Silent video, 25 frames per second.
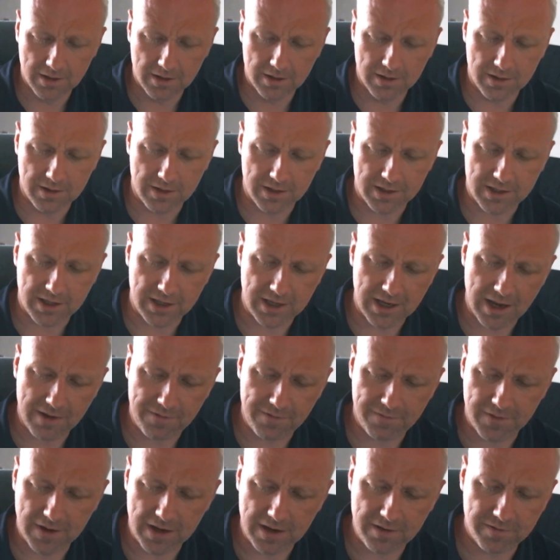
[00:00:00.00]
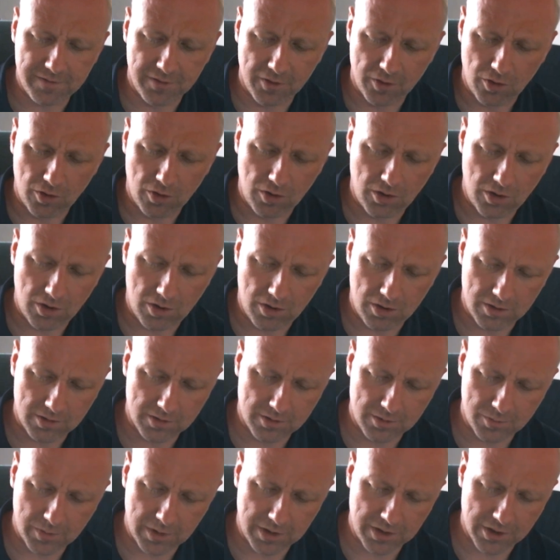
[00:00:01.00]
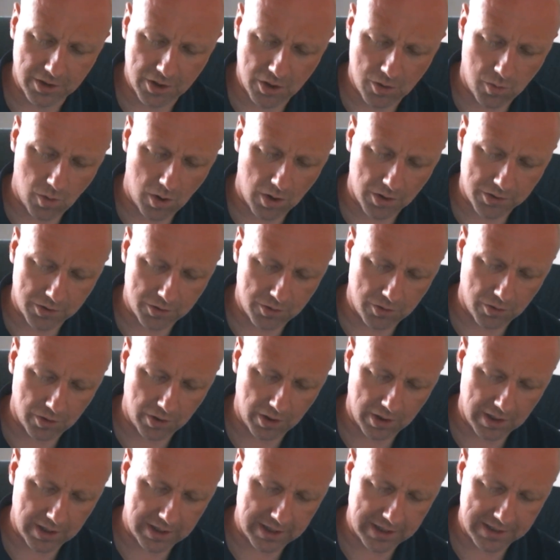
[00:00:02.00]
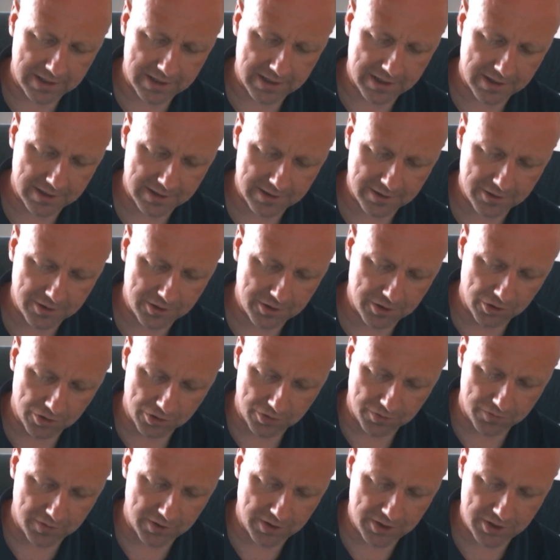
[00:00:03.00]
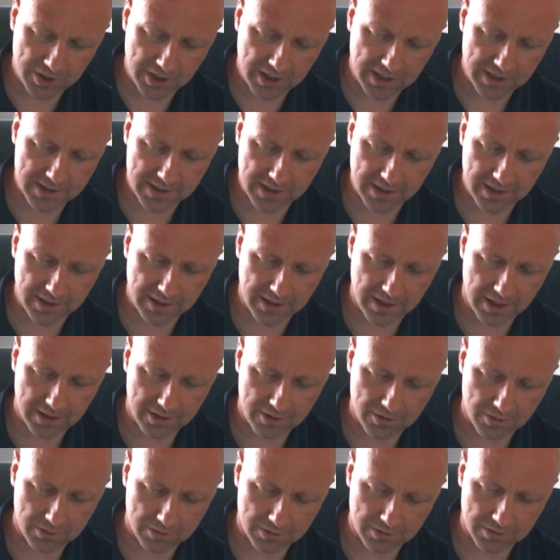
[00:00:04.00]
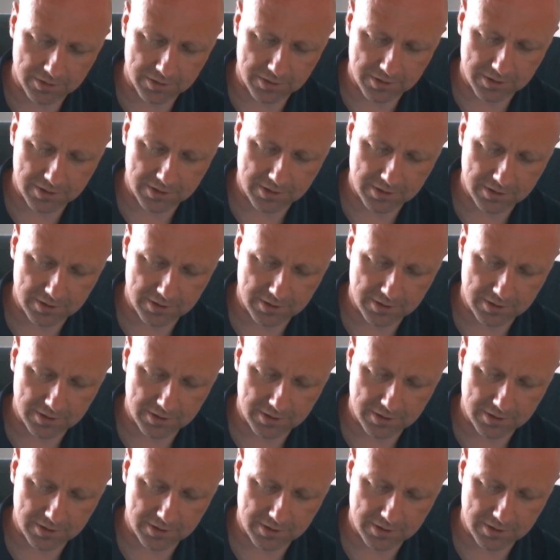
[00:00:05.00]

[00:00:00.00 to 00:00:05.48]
The TFV4 with the quad coil in it, just for shits and giggles.